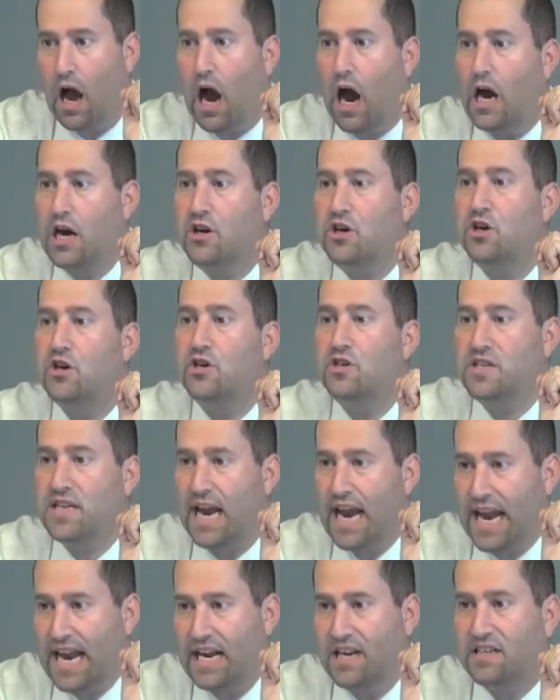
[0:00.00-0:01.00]

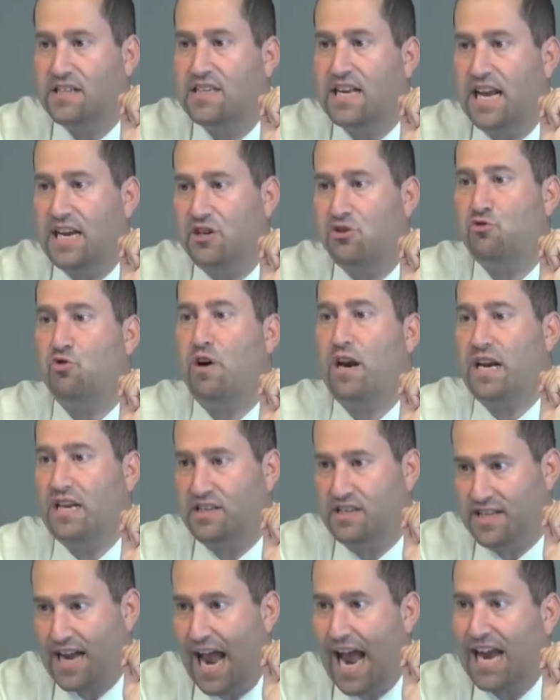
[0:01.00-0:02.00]
undertakes a
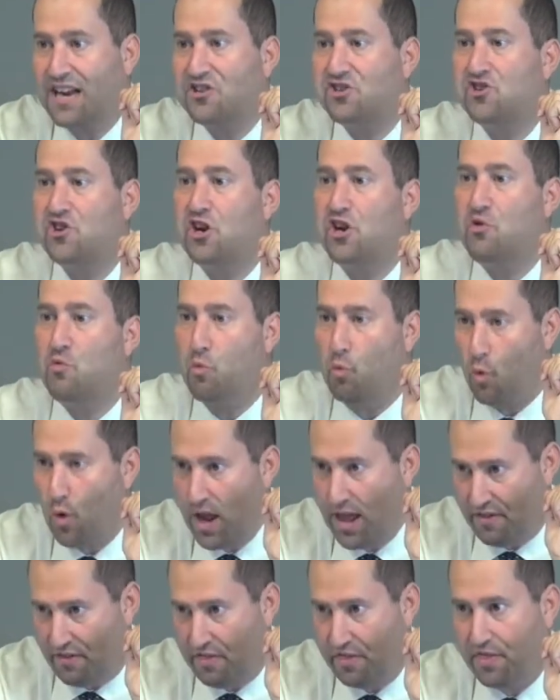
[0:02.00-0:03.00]
transaction
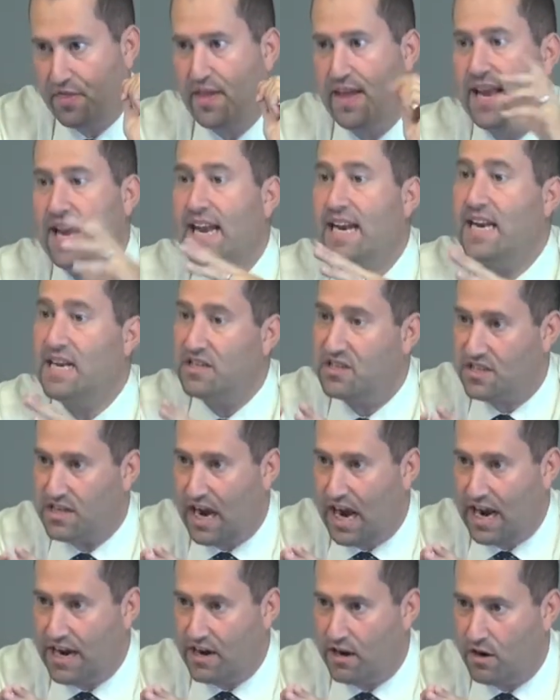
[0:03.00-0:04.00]
with an
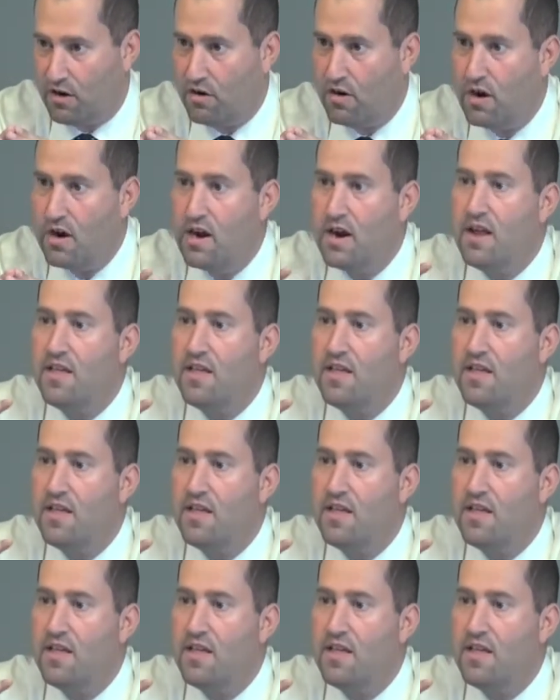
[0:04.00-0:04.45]
insider